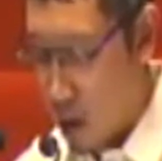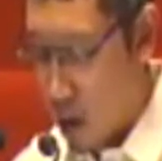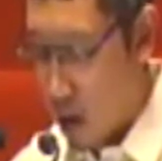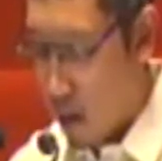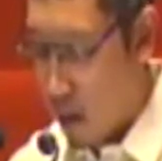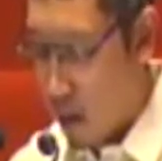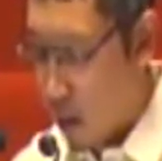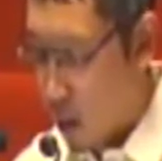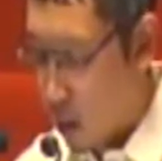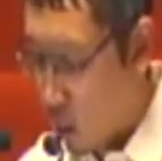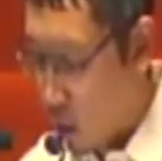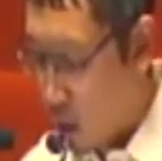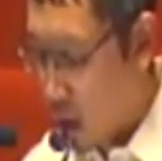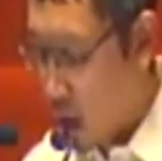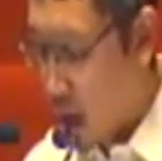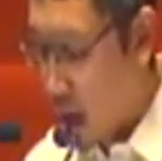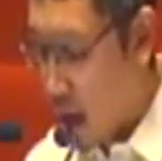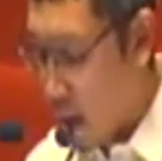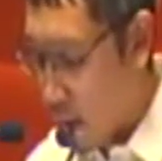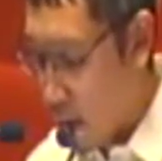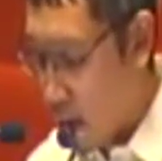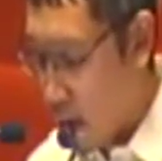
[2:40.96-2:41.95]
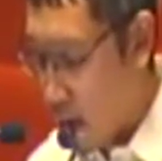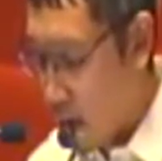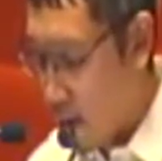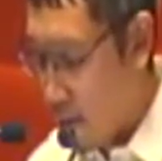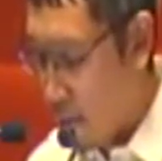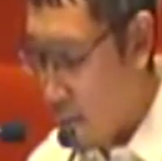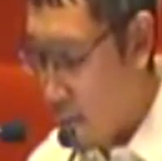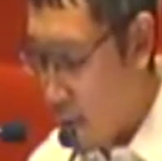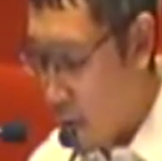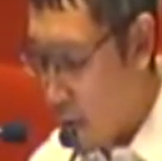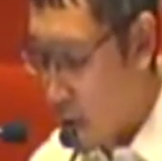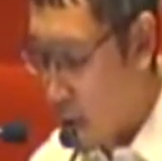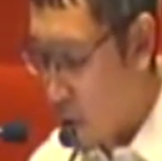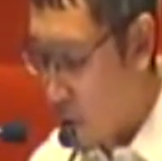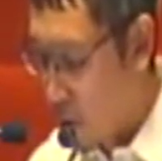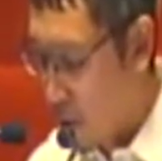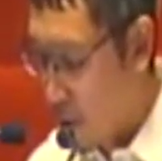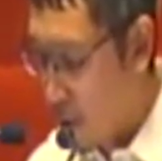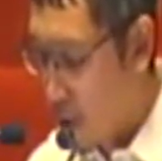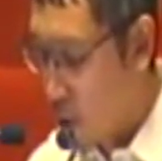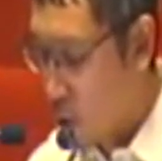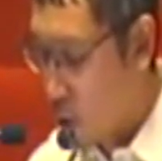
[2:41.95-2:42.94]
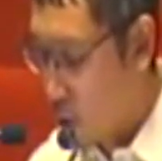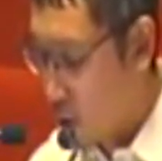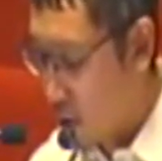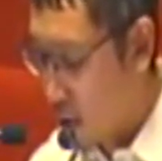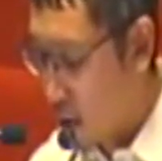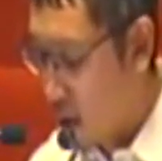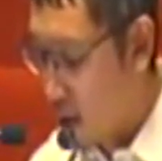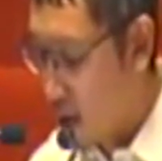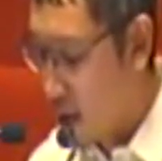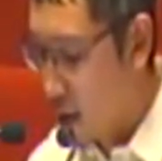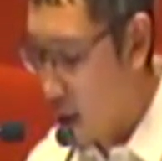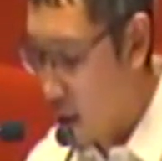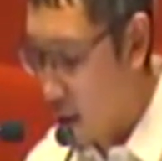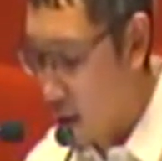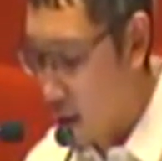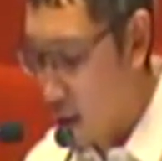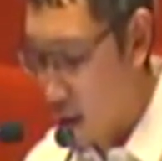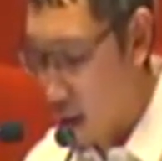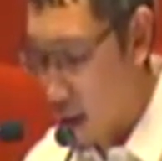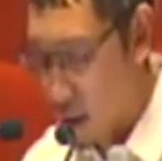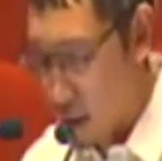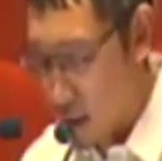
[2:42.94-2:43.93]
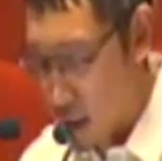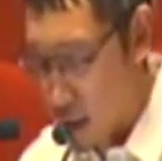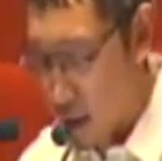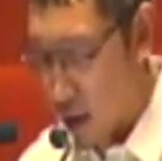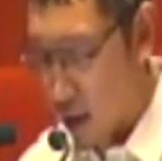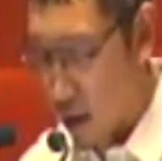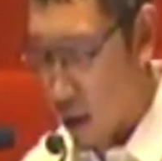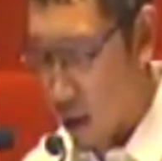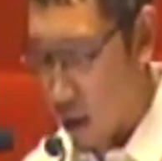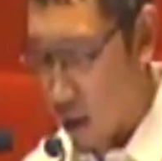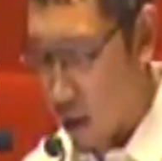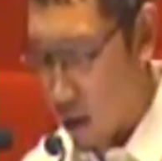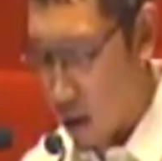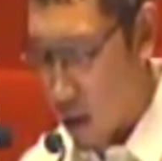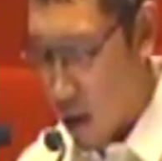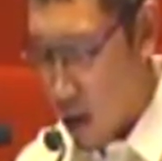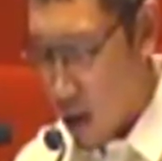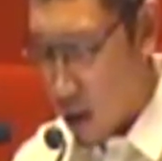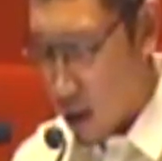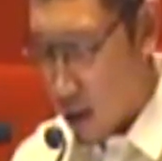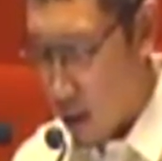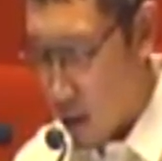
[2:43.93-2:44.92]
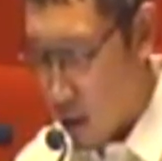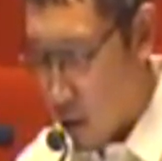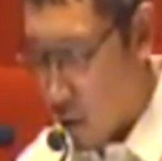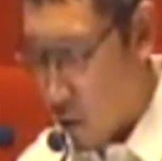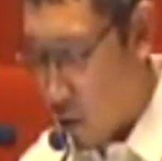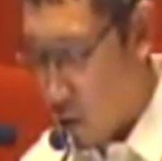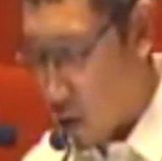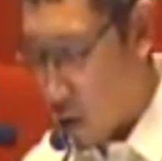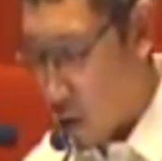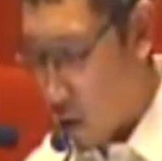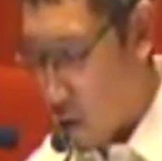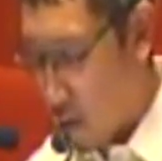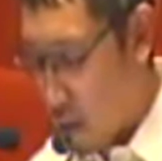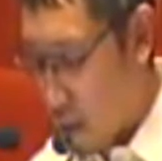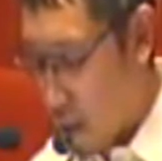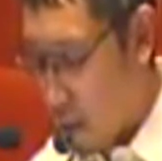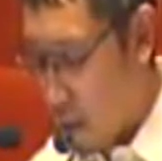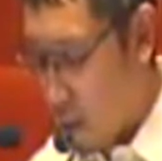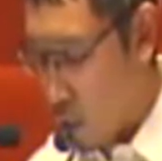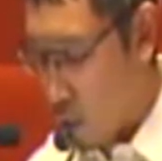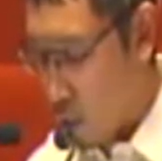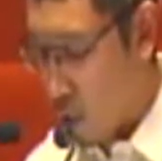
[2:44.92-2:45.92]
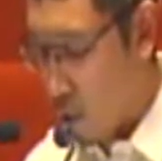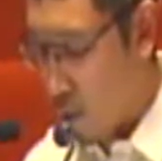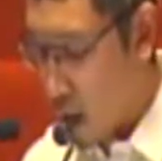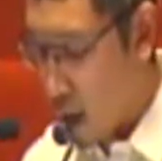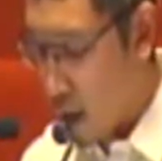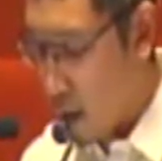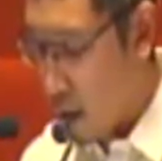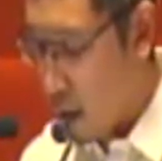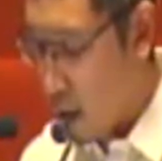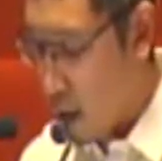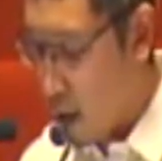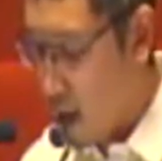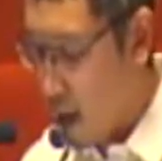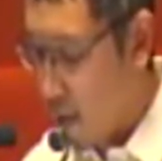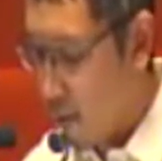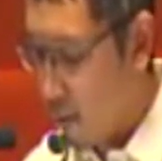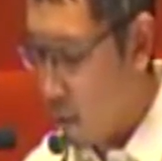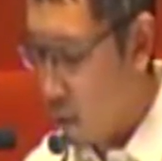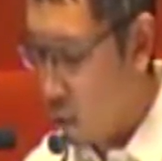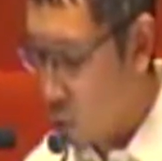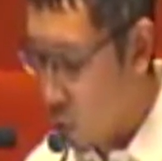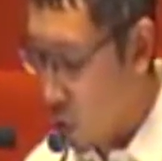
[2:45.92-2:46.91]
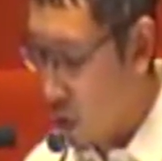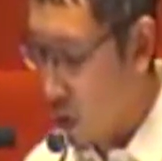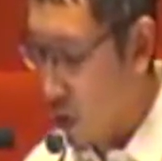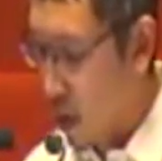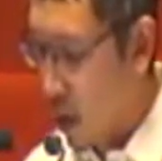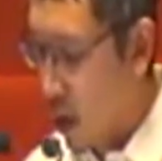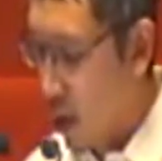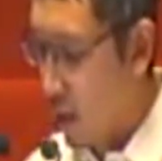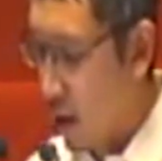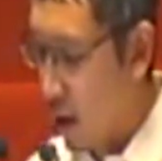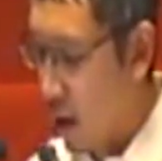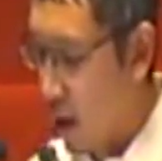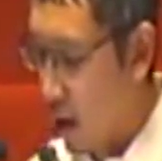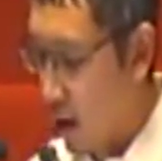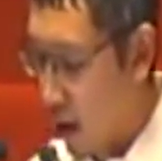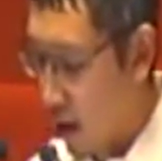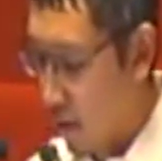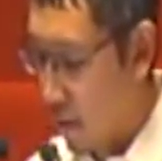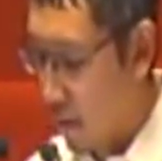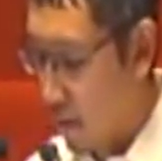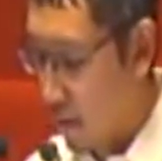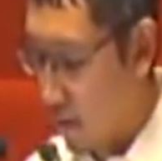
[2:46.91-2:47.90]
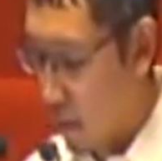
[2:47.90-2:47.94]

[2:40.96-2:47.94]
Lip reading: But when the MNLF peace agreement was signed in 1996, disgruntled members of the MNLF joined the MILF.